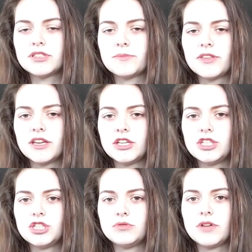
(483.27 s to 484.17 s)
something
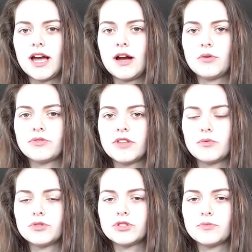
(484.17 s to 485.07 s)
issued out
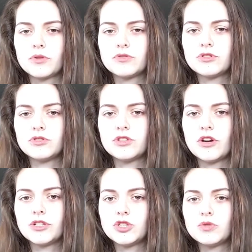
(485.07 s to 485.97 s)
that was supposed to
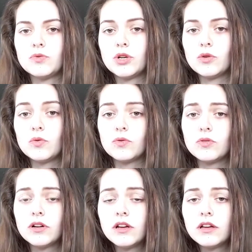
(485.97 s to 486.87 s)
turn into a
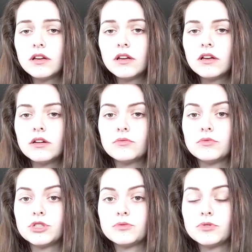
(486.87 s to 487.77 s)
law,
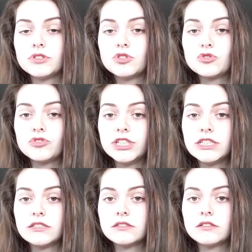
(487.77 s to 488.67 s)
which would
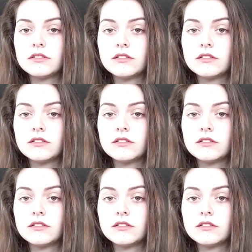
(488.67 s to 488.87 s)
treat,